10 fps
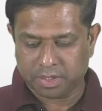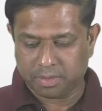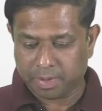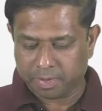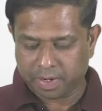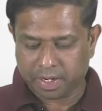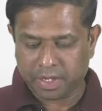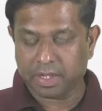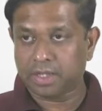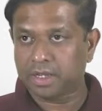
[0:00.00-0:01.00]
memory
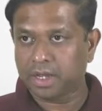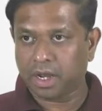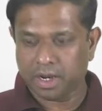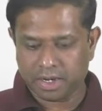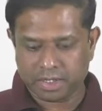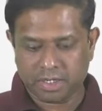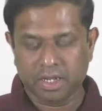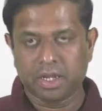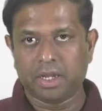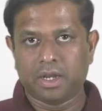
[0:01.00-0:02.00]
and the hard disk
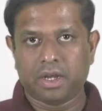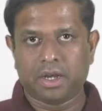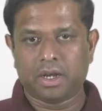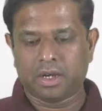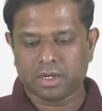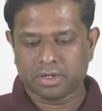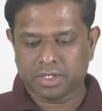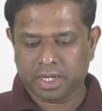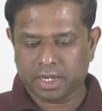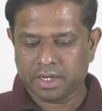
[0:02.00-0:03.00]
to
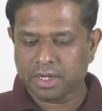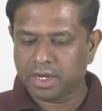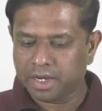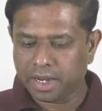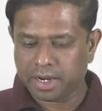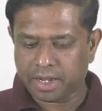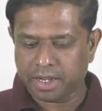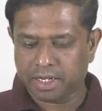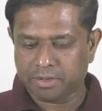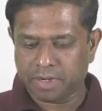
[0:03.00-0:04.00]
send data
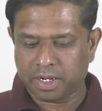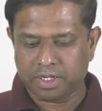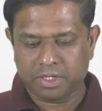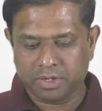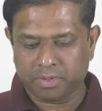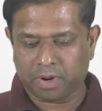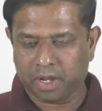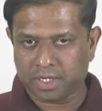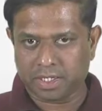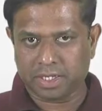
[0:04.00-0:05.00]
as well as do
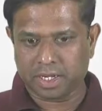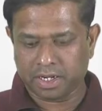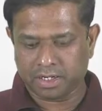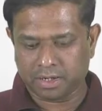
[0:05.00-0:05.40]
processing,